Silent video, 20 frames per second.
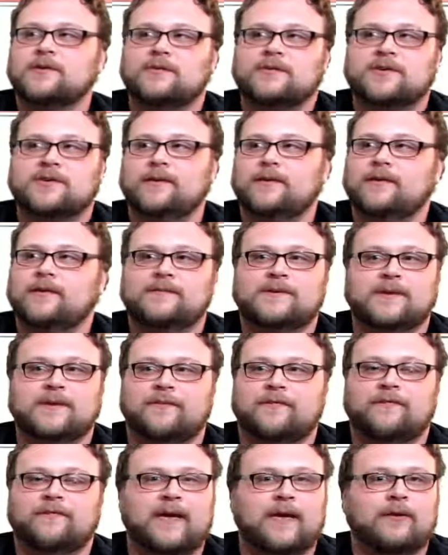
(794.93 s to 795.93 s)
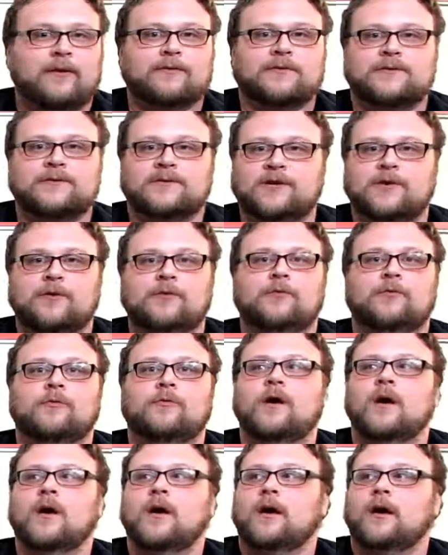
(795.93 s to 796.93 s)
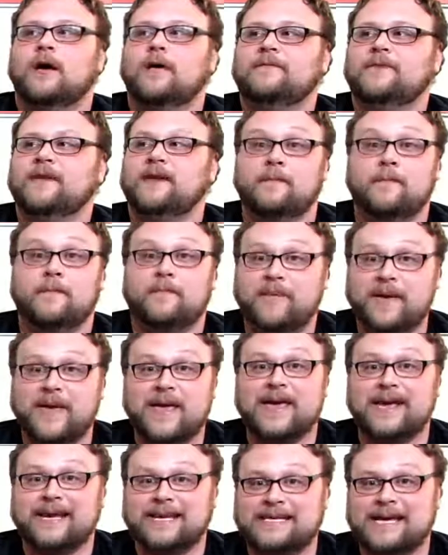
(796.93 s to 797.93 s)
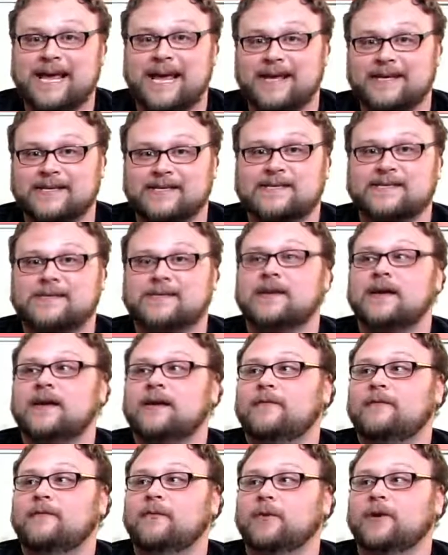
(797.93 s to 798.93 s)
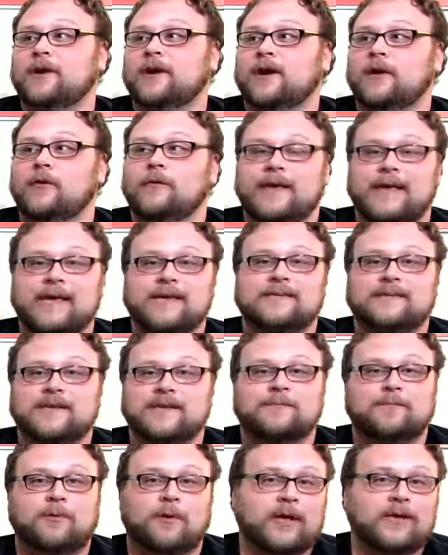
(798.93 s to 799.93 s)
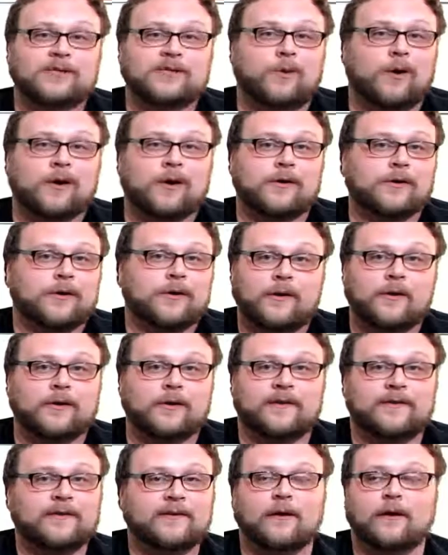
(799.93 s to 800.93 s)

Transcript: So she fails 2 of the big tests for, you know, is this Planeswalker good?